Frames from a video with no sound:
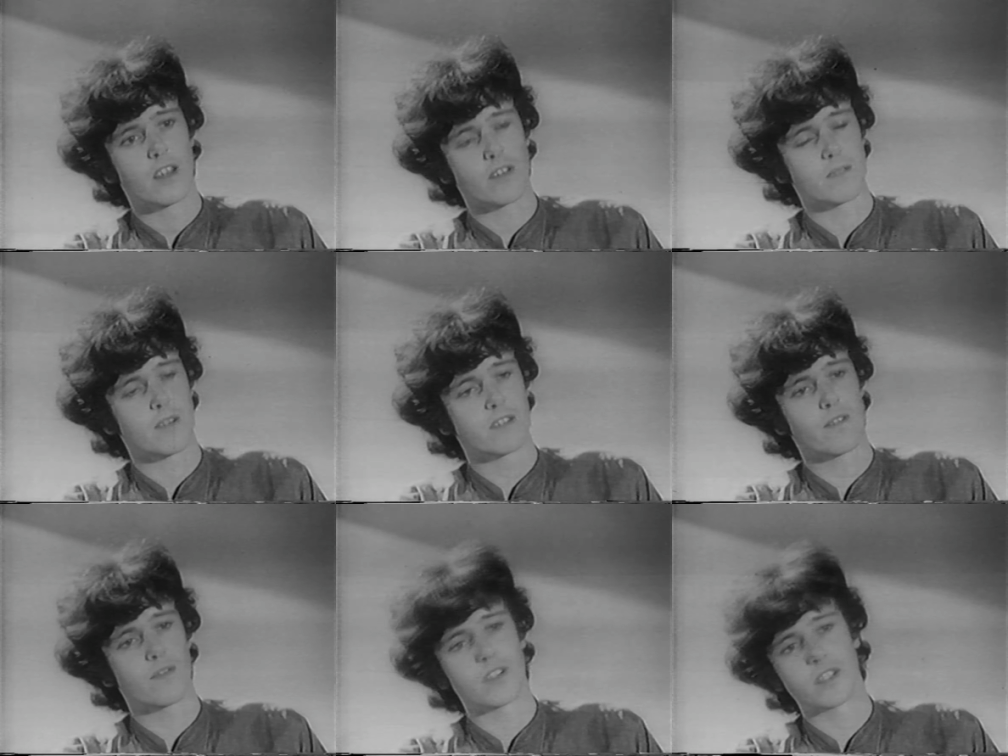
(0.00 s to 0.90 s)
Not so much
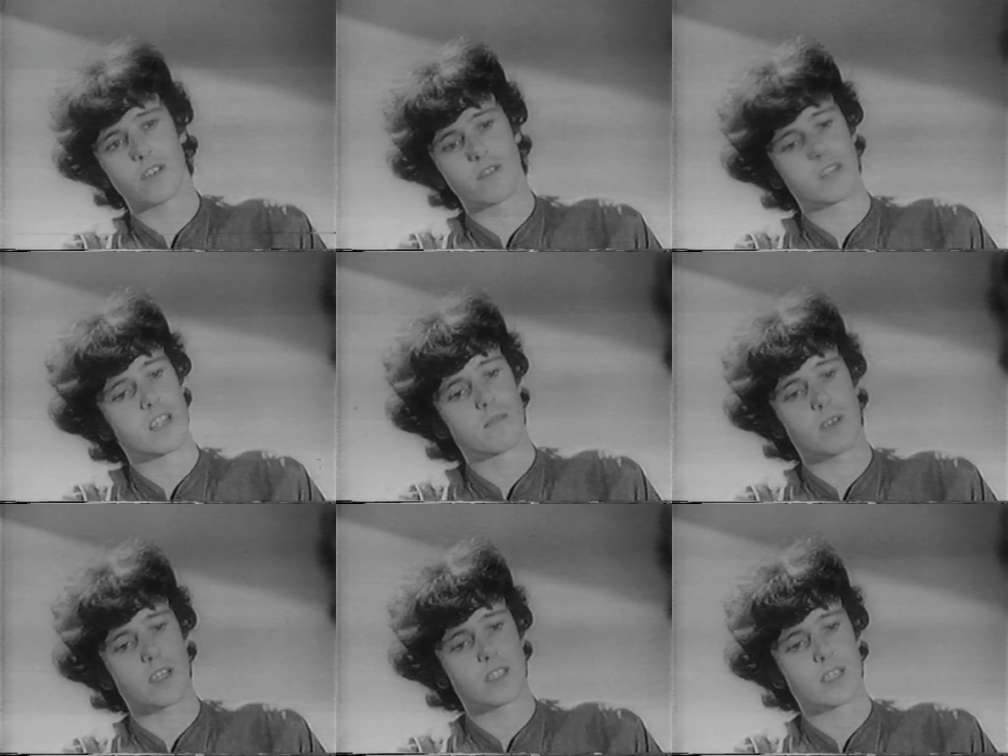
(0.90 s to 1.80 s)
really, just songs that
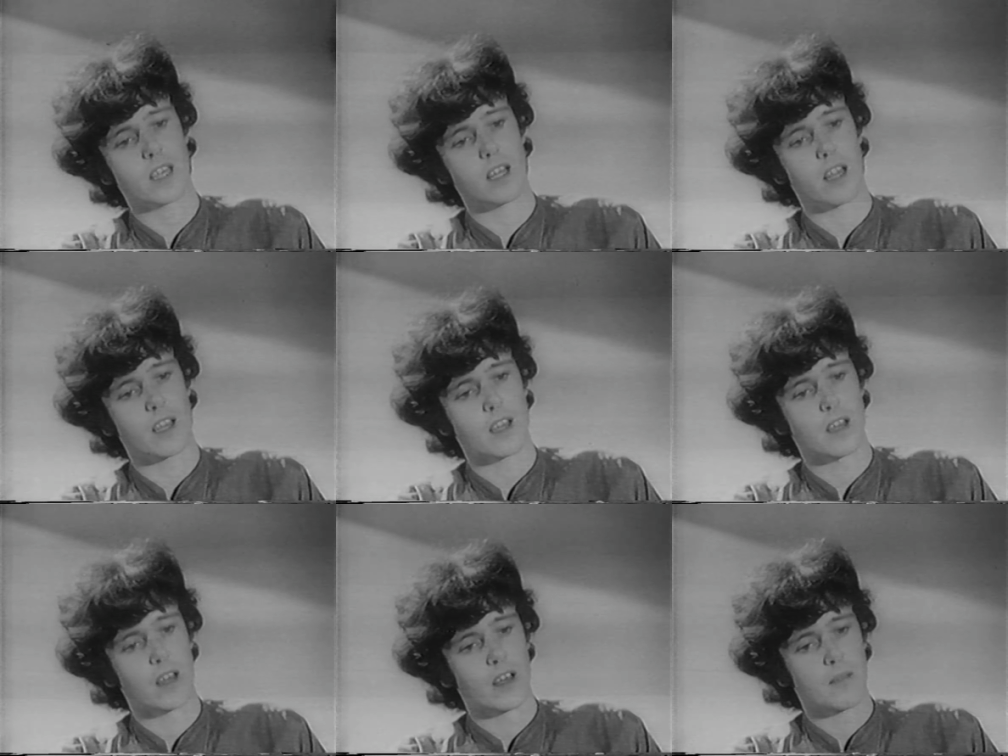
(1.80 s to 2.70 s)
anybody can sing, like
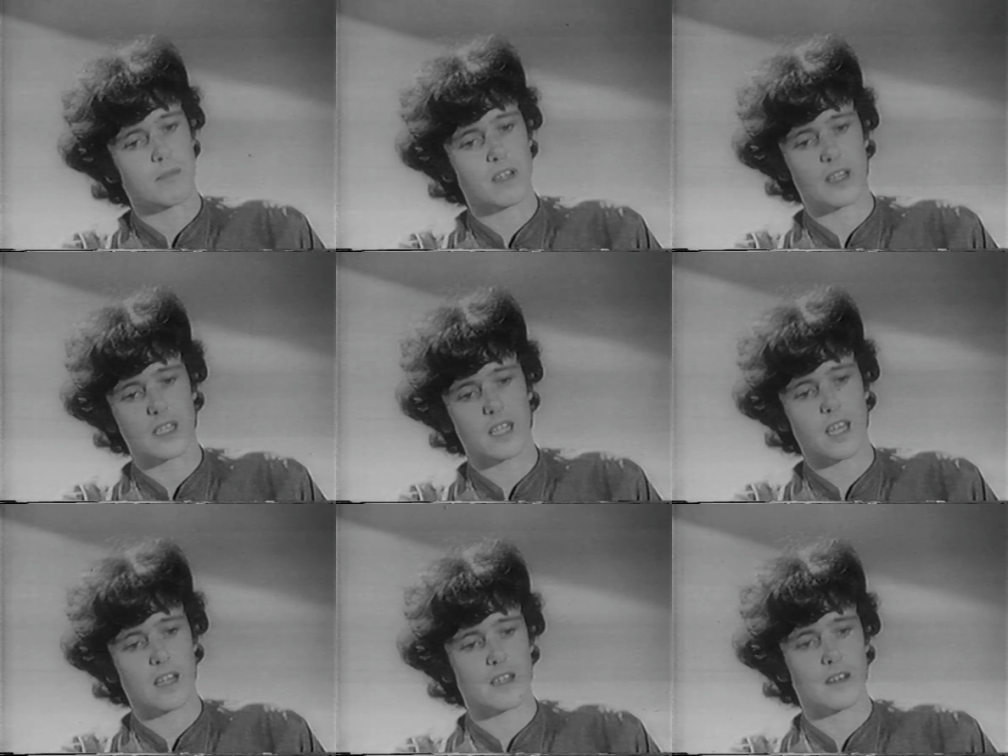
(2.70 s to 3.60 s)
Beatles in
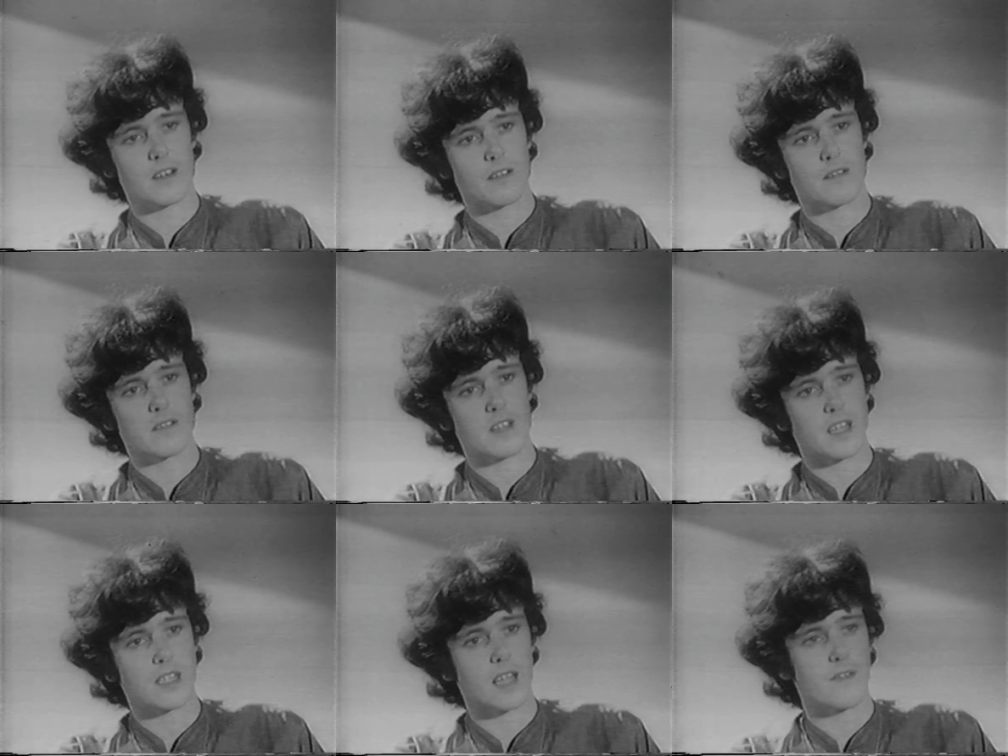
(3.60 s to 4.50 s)
England
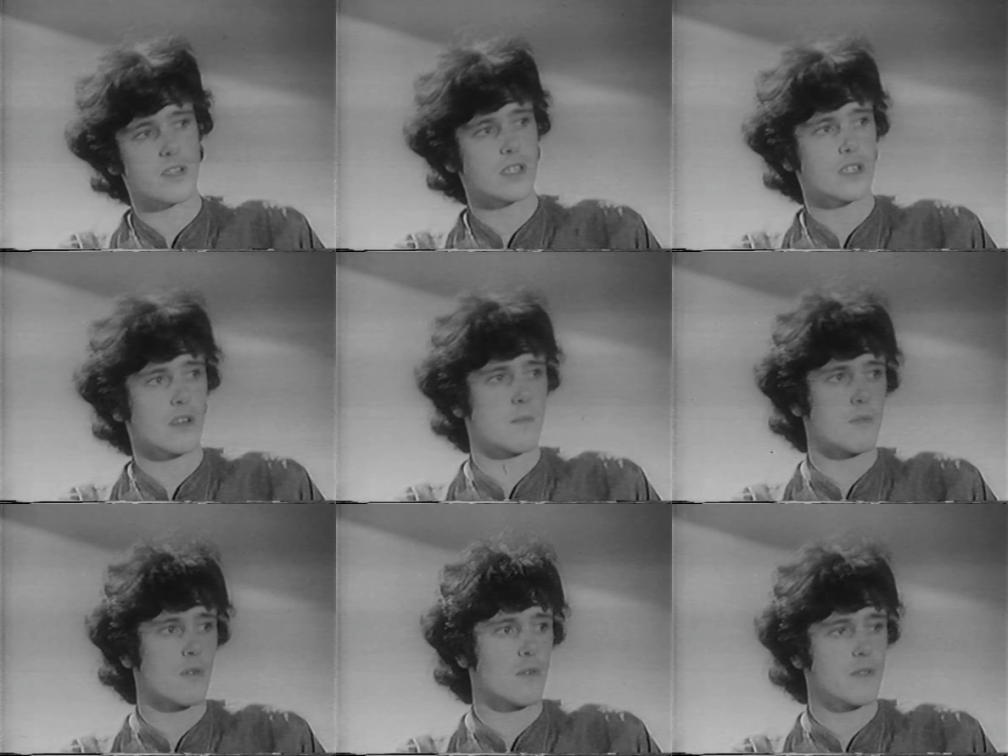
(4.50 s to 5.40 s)
done a television show and
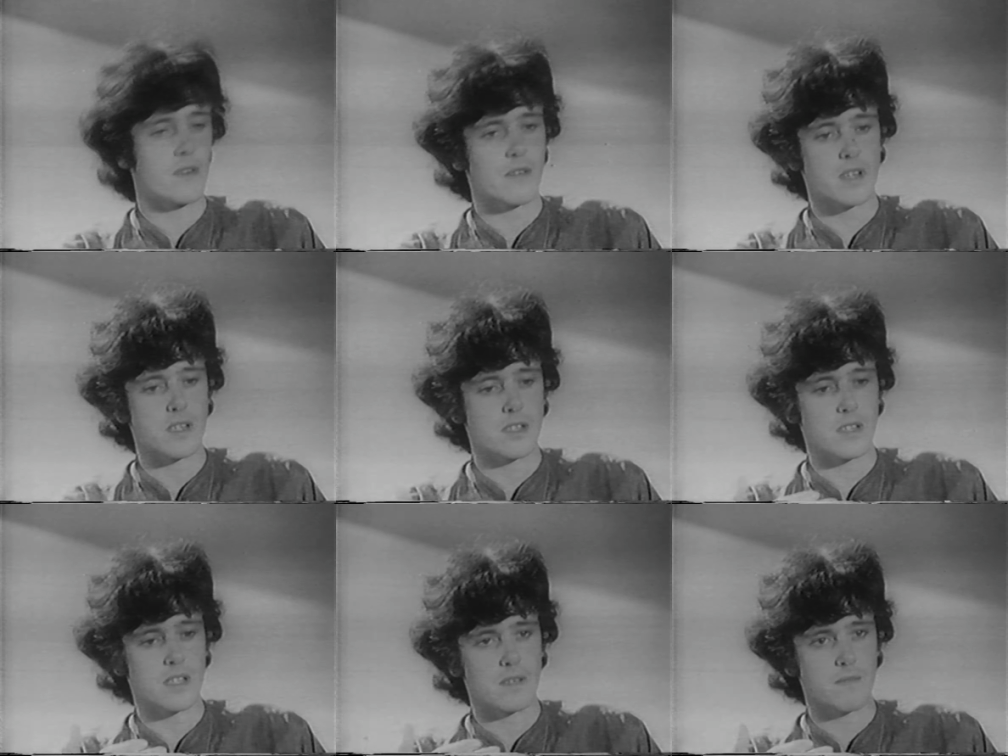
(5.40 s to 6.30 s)
brought all the audience
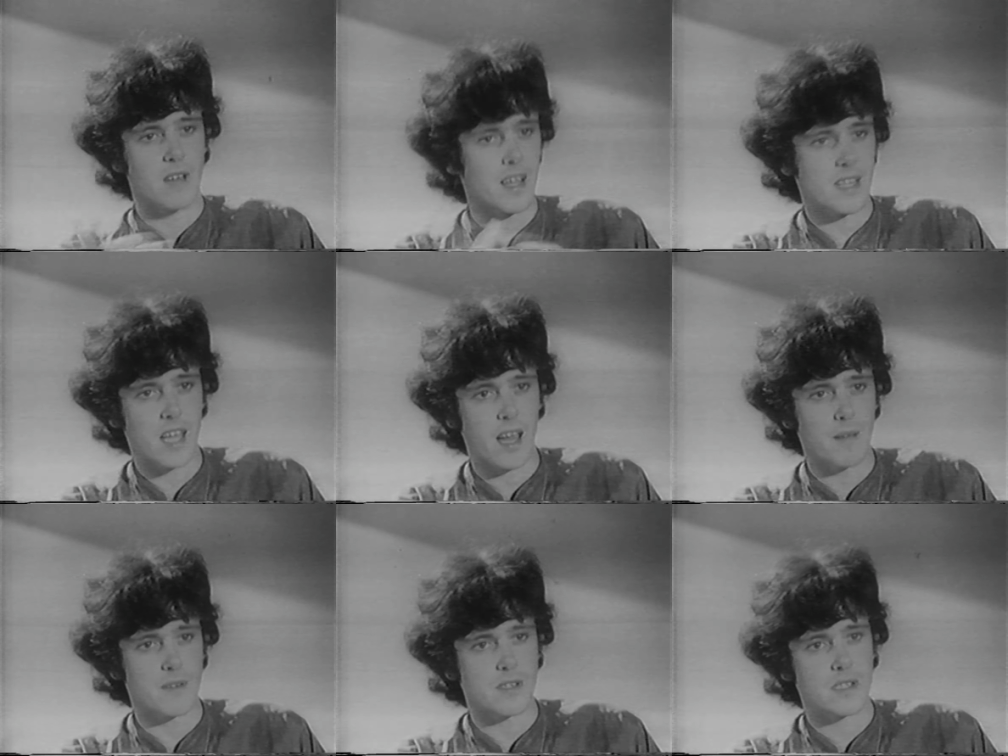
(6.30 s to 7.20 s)
on behind the
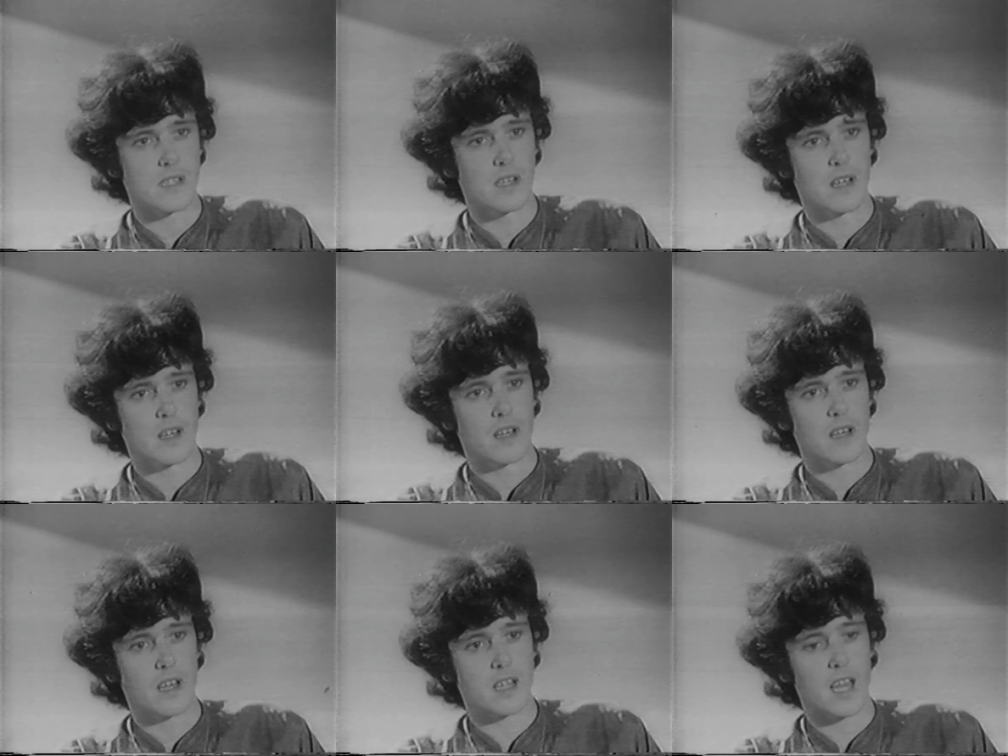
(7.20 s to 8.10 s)
cameras
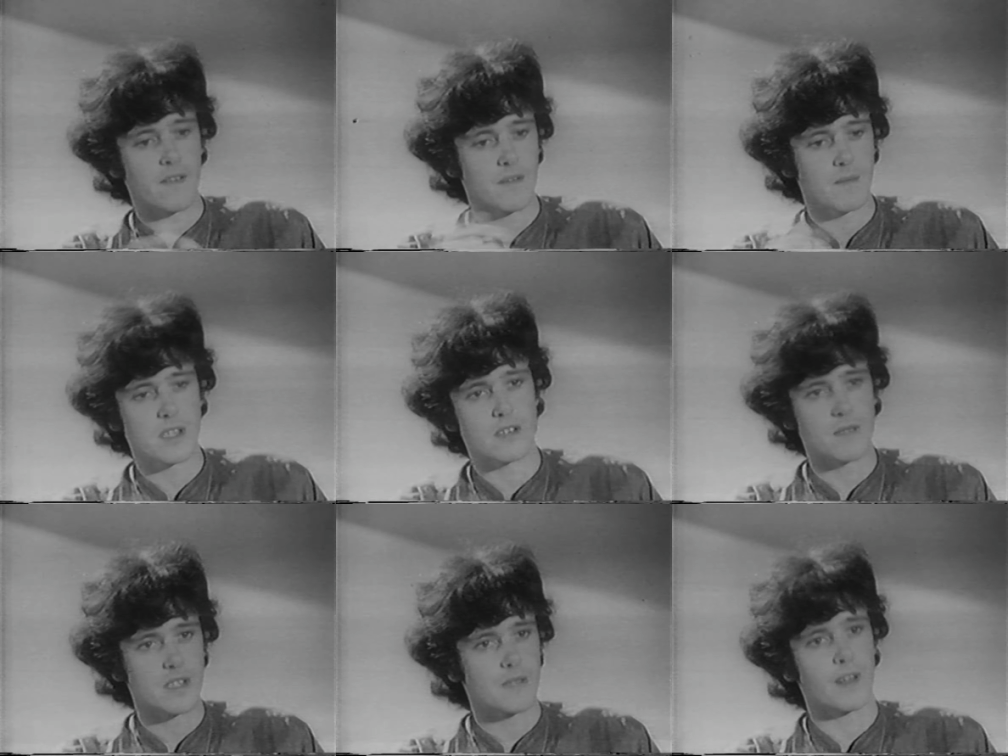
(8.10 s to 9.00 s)
and gave them
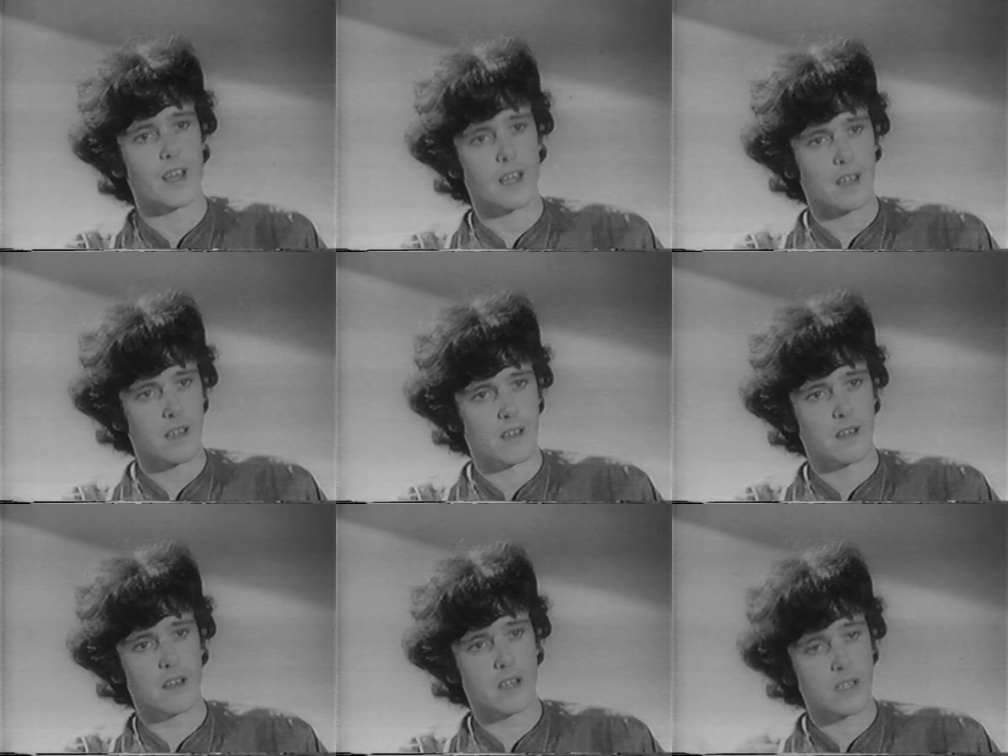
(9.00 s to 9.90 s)
instruments to play
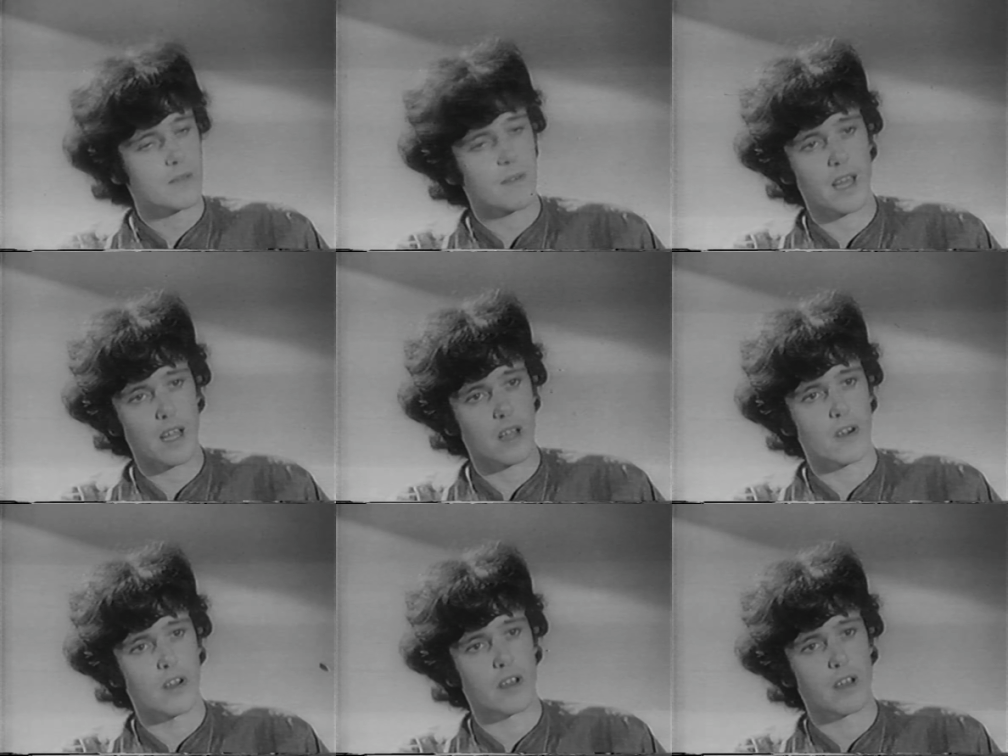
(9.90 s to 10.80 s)
and just play
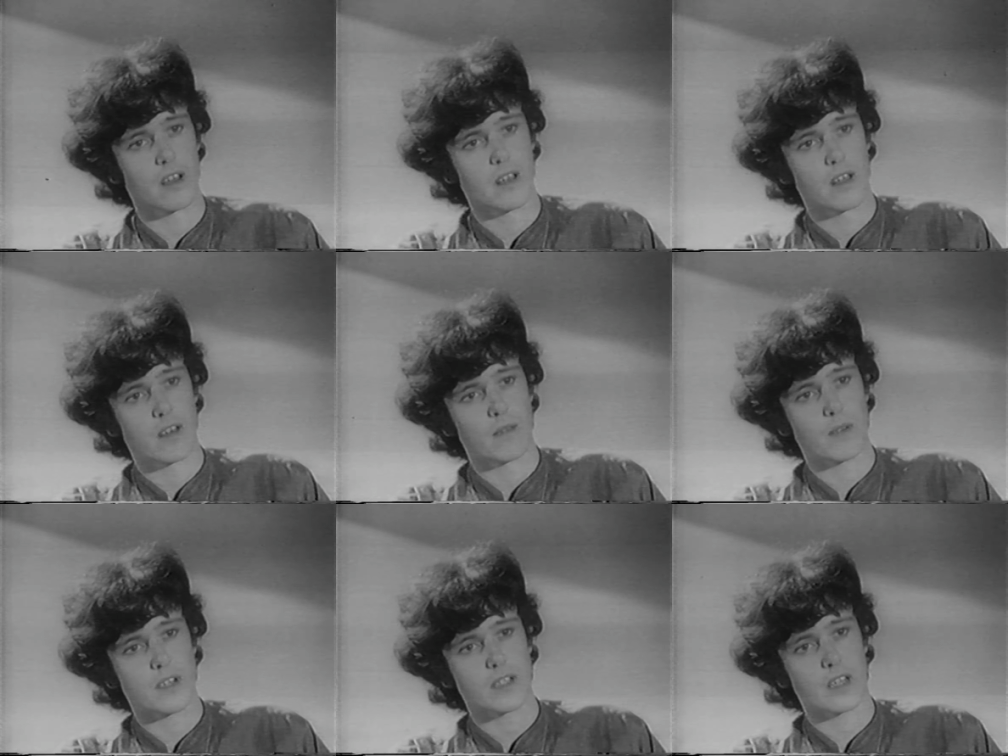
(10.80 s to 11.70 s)
along
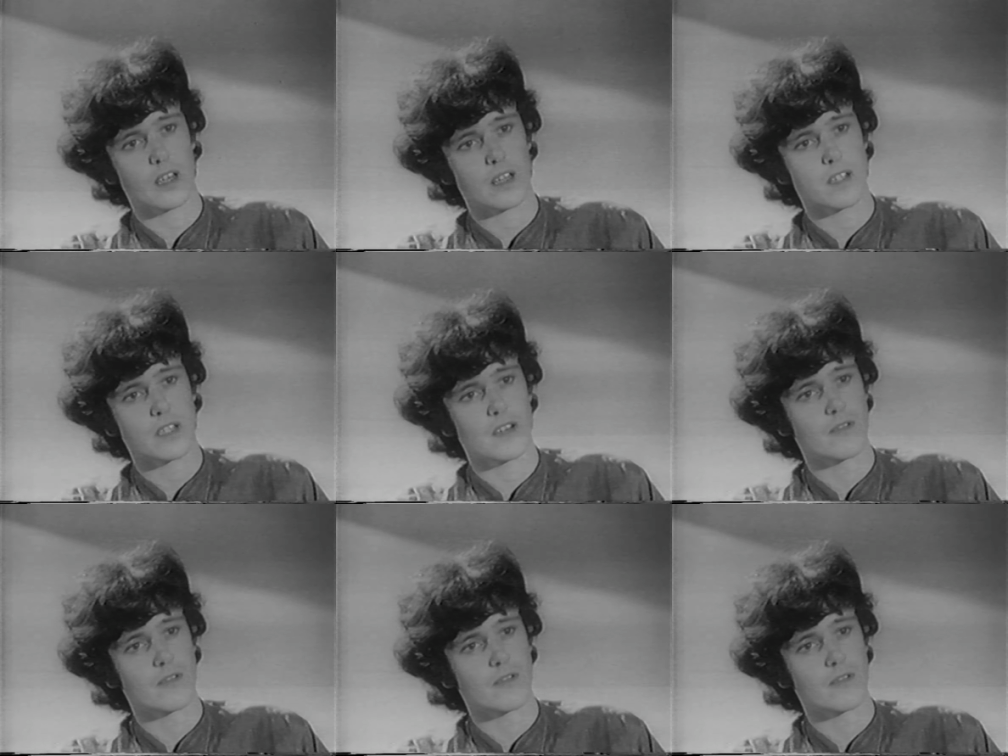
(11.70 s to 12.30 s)
because the